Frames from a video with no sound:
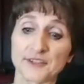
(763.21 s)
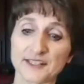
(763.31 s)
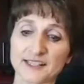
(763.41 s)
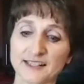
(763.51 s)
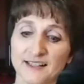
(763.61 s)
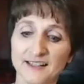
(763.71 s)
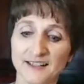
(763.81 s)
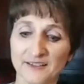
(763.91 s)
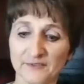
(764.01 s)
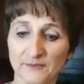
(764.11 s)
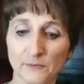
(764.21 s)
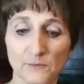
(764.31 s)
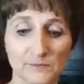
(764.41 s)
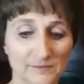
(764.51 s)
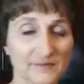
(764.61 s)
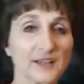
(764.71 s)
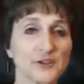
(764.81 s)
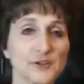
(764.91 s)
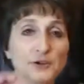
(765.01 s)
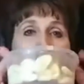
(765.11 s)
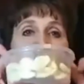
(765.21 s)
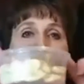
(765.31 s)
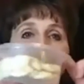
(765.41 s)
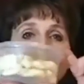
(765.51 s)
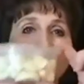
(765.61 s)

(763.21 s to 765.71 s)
this. You can buy